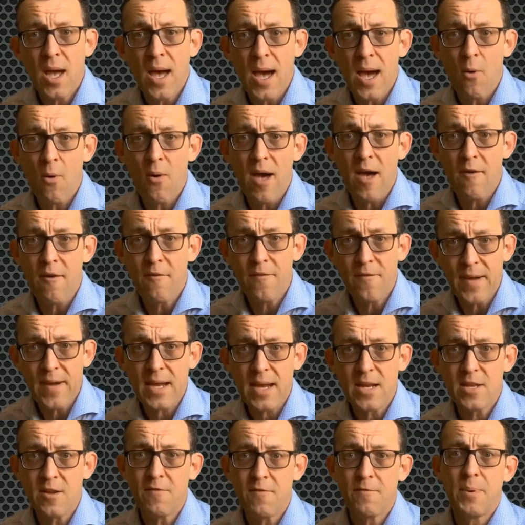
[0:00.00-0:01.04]
how
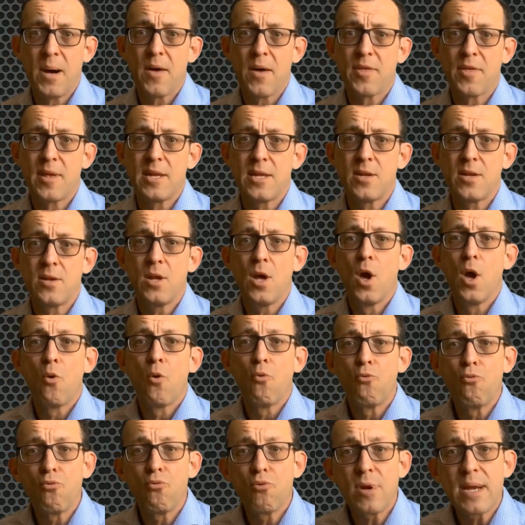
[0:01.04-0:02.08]
effective Pathelen
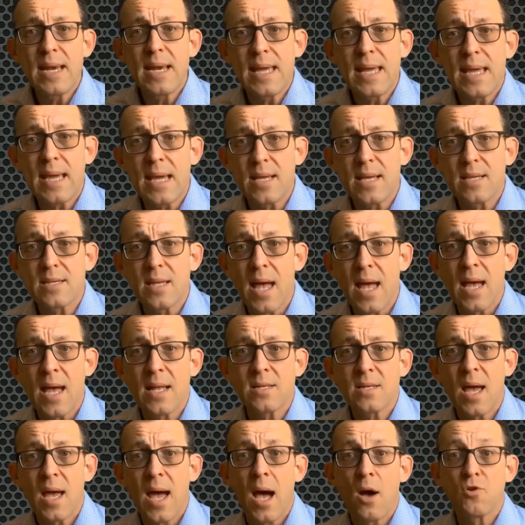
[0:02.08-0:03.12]
really is
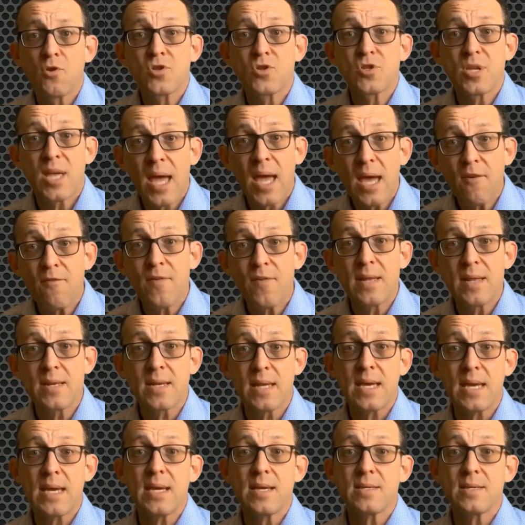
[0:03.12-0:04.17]
and how safe and
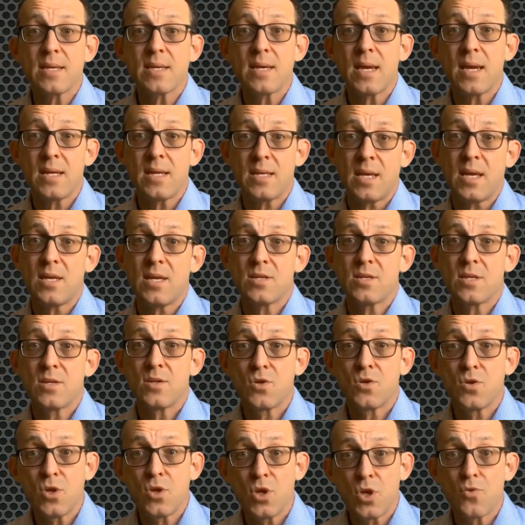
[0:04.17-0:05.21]
easy it is
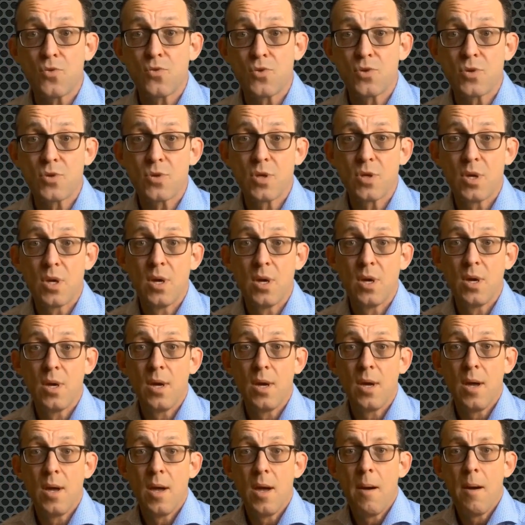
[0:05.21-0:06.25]
to use.
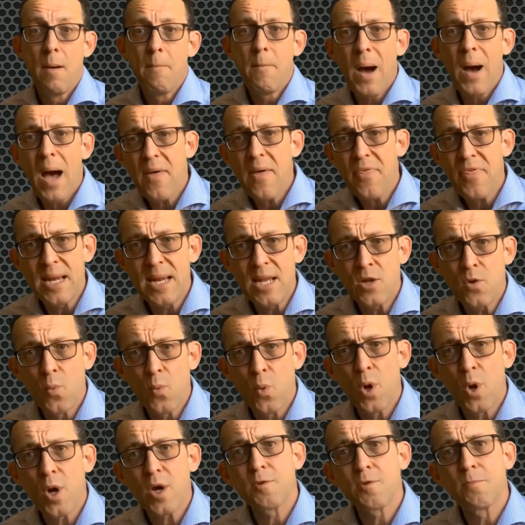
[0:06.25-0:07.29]
Pathelen
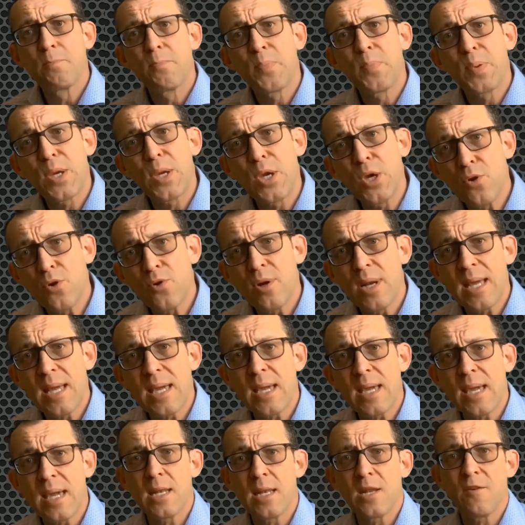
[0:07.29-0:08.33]
works
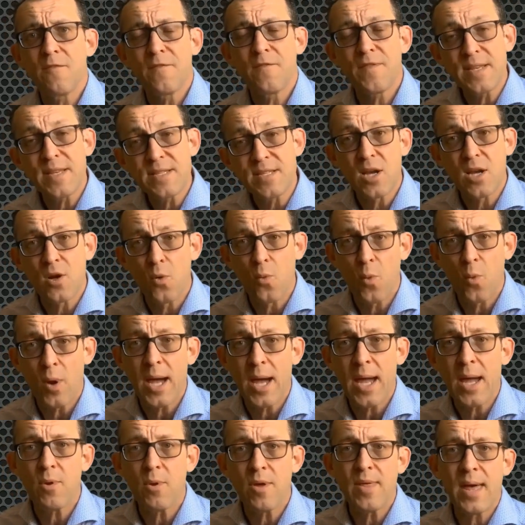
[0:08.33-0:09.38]
purely in a physical
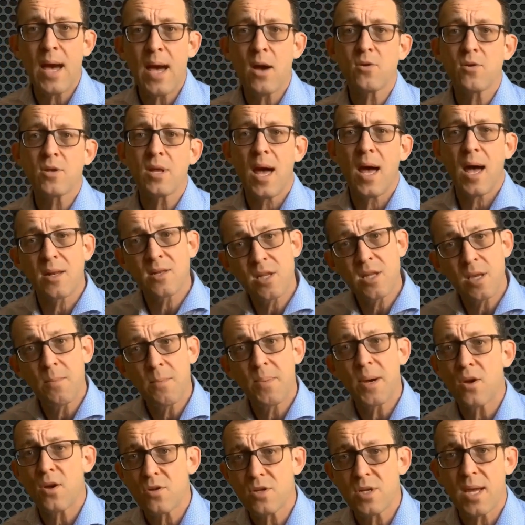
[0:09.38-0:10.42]
way without
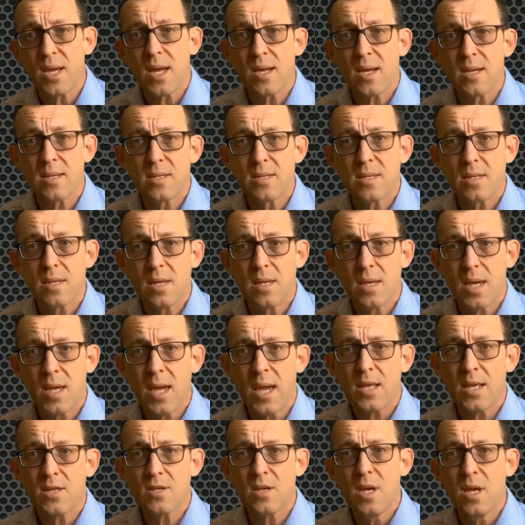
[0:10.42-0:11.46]
antibiotics.
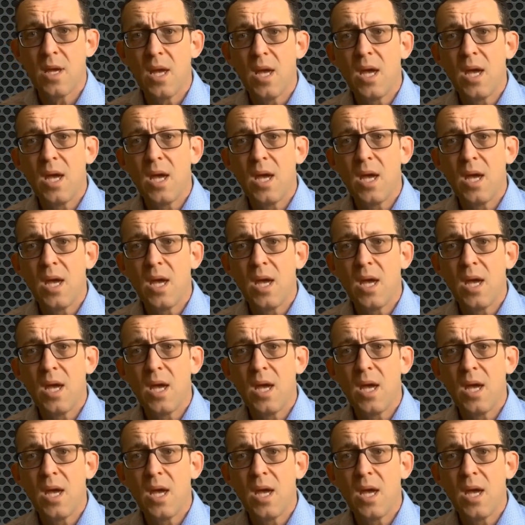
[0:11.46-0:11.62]
It